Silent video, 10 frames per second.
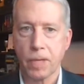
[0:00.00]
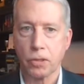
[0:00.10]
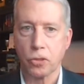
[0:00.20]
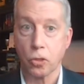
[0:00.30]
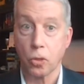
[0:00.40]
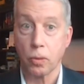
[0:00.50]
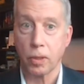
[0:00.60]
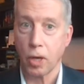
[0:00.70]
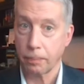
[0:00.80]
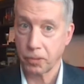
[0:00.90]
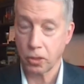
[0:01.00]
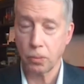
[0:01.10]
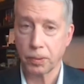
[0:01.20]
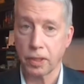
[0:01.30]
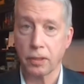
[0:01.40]
So up to you,
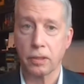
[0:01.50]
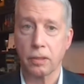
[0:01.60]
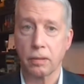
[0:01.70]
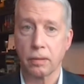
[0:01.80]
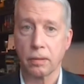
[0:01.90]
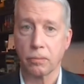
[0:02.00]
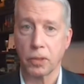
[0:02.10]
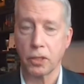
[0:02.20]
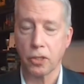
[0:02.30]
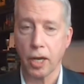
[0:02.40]
please. We need your